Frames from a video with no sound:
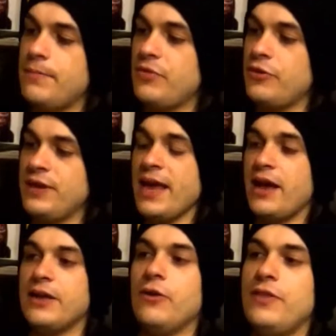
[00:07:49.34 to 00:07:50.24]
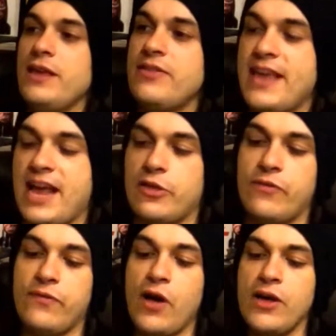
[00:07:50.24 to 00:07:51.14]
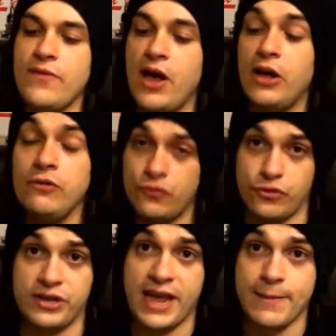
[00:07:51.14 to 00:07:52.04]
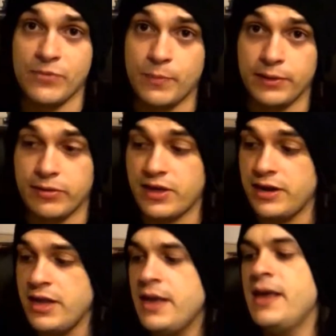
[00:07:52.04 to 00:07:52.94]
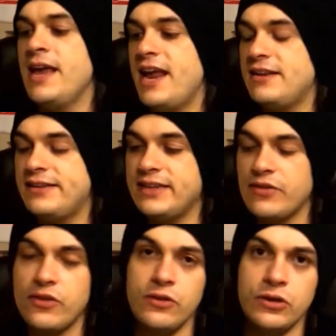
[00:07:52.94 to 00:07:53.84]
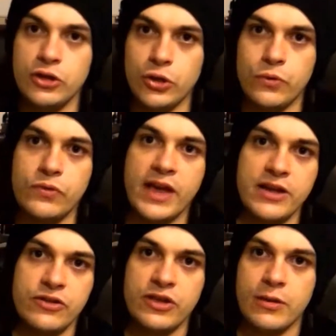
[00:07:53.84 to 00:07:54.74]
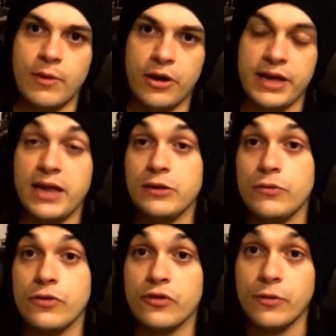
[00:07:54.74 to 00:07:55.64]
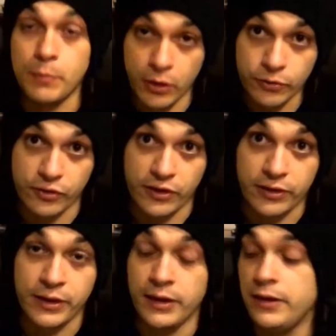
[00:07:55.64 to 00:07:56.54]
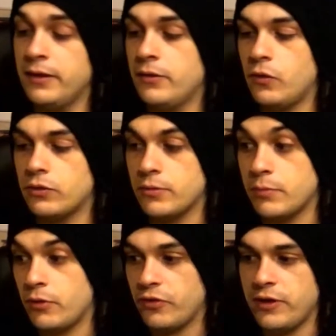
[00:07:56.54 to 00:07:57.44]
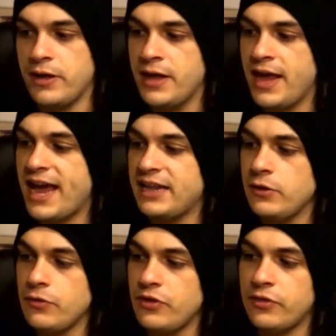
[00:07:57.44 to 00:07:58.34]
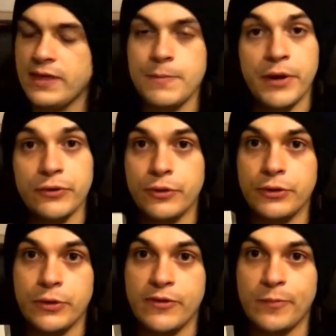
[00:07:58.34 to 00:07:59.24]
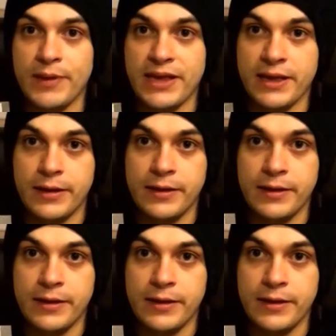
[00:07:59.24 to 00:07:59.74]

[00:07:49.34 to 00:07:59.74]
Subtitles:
So yeah, I got this. It has 500 games built in. It doesn't use HDMI, it uses composite, and it uses the micro USB